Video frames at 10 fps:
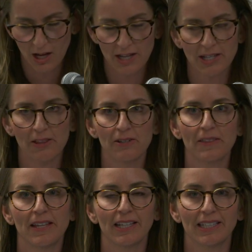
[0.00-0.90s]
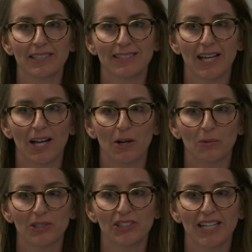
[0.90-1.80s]
Another thing is
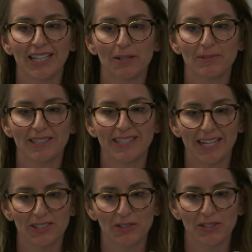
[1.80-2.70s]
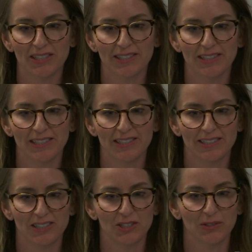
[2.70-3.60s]
we're staying up to date. So this
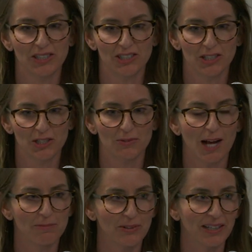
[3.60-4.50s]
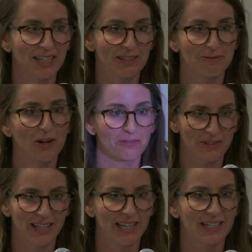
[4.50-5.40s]
situation is rapidly
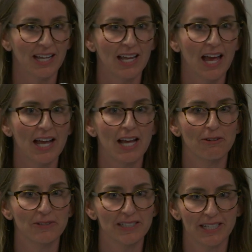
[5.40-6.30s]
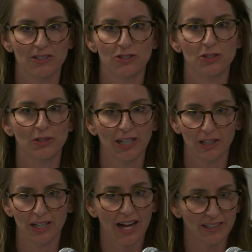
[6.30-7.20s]
evolving, and every day there's new
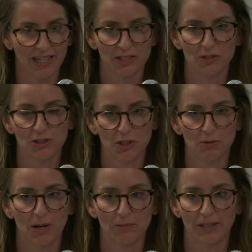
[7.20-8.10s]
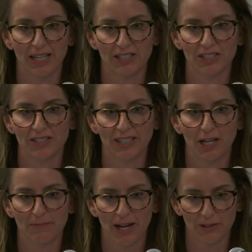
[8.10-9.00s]
guidelines or new publications that
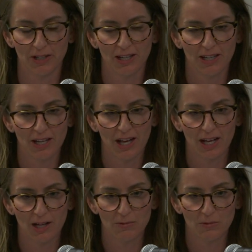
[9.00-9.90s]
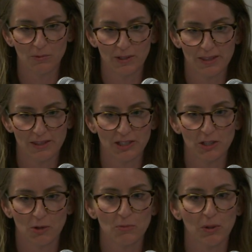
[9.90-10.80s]
come out with
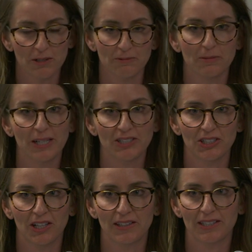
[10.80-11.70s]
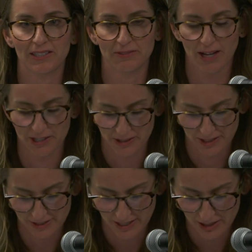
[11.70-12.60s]
more information on this
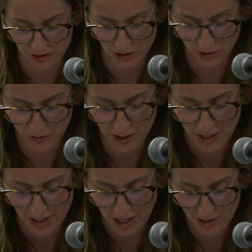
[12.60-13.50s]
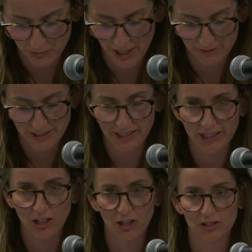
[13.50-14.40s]
virus. And so we have daily
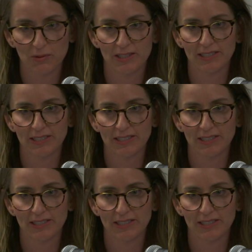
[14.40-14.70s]
calls with